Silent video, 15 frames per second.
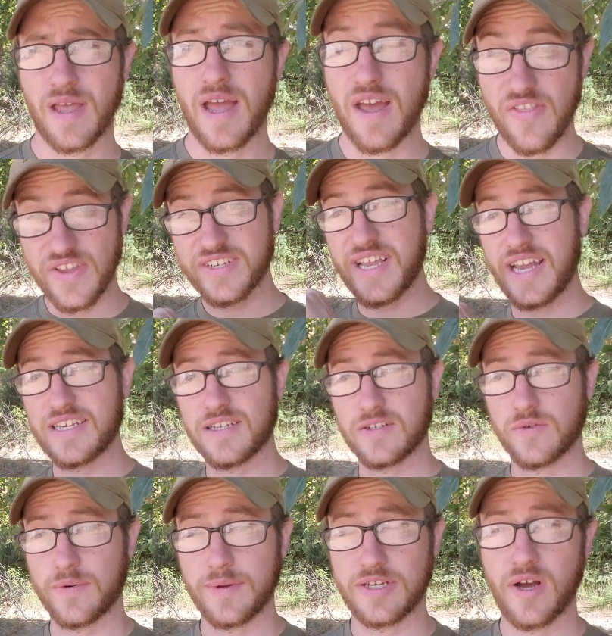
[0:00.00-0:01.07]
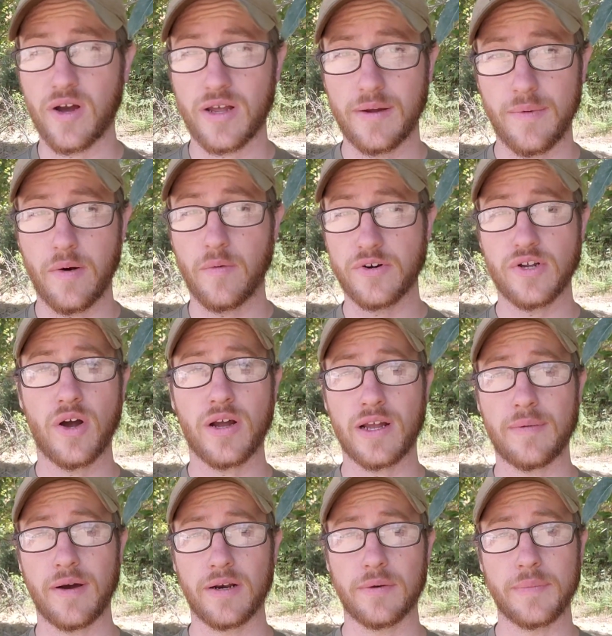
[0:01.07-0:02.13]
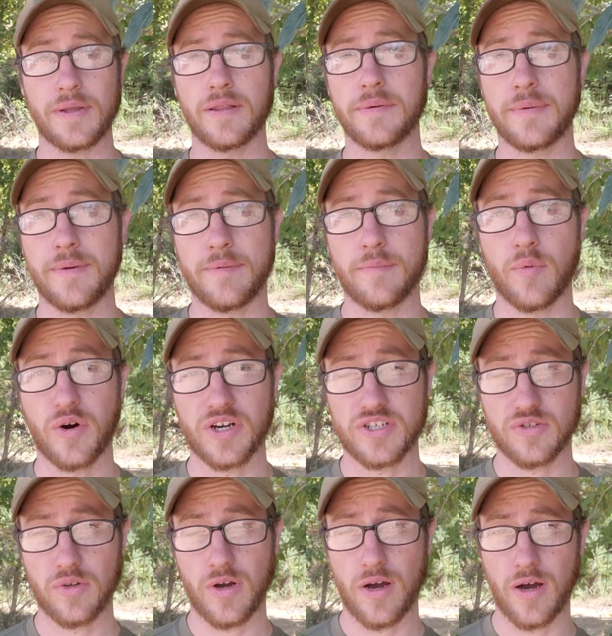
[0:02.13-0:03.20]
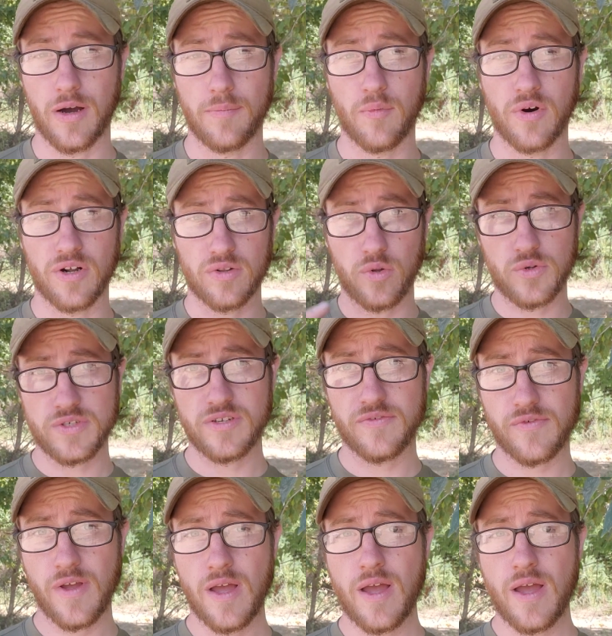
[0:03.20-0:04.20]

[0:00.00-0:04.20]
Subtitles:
in this case, because we're going to be talking about what we're talking about, it'll be a little bit more inclusive.